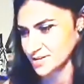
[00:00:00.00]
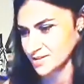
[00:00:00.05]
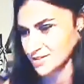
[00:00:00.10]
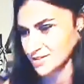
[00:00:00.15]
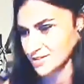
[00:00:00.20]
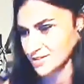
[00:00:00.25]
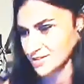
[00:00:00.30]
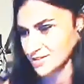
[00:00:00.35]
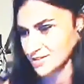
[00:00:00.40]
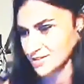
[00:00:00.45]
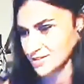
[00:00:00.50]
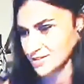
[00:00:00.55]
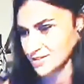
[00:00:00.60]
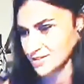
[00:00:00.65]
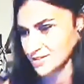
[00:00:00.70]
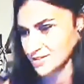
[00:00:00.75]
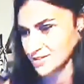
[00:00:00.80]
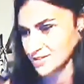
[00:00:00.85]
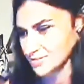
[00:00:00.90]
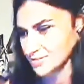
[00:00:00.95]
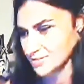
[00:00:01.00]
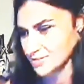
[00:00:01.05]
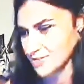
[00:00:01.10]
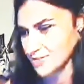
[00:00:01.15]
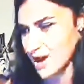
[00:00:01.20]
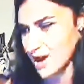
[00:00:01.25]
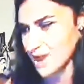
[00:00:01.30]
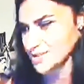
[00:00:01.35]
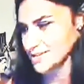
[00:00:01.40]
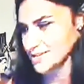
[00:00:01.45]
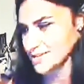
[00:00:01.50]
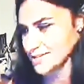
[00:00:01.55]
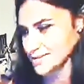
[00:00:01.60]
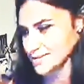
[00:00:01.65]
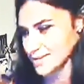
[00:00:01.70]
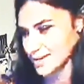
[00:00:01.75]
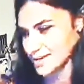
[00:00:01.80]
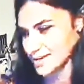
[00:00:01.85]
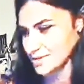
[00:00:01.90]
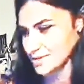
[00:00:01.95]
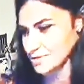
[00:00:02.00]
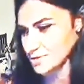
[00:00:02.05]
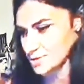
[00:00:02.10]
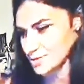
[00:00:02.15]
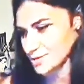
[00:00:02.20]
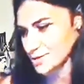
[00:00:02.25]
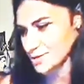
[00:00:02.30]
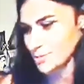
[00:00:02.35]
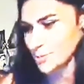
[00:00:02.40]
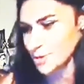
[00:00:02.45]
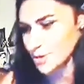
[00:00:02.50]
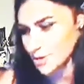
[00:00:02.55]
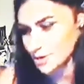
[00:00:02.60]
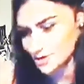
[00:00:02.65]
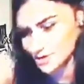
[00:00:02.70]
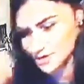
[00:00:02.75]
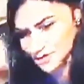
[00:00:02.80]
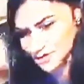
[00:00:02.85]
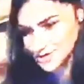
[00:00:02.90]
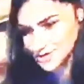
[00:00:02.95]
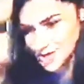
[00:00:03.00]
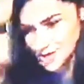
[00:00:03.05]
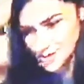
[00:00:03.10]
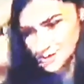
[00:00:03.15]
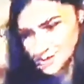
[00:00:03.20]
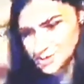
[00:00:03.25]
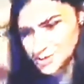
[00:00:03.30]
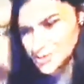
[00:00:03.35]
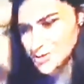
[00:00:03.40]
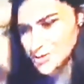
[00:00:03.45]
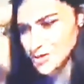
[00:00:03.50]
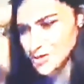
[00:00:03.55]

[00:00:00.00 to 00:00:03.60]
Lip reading: Like, why didn't they? That would have been the perfect opportunity.